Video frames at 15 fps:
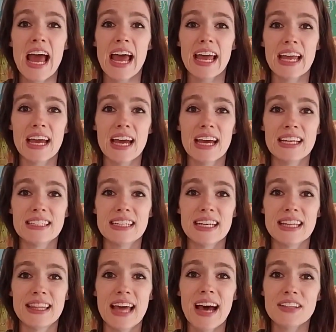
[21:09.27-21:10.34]
and
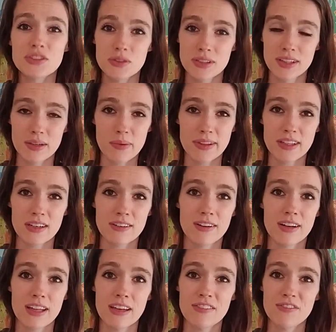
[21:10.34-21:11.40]
that's really what they're
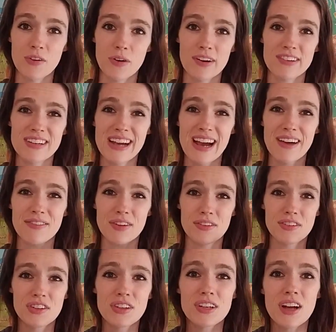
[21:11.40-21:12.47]
looking for, is to have
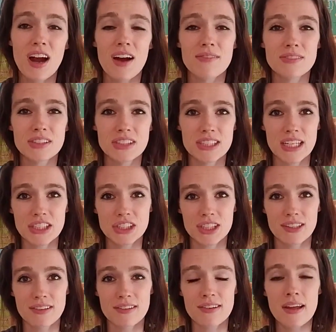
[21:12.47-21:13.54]
those good
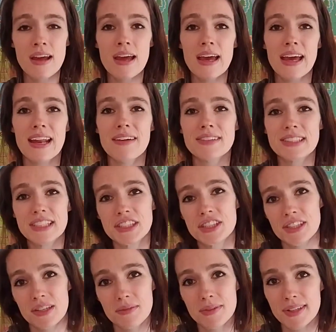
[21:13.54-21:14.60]
conversations and have a teacher
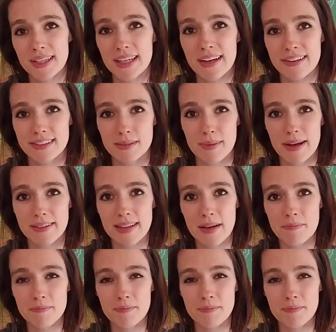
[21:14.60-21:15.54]
that really cares about them,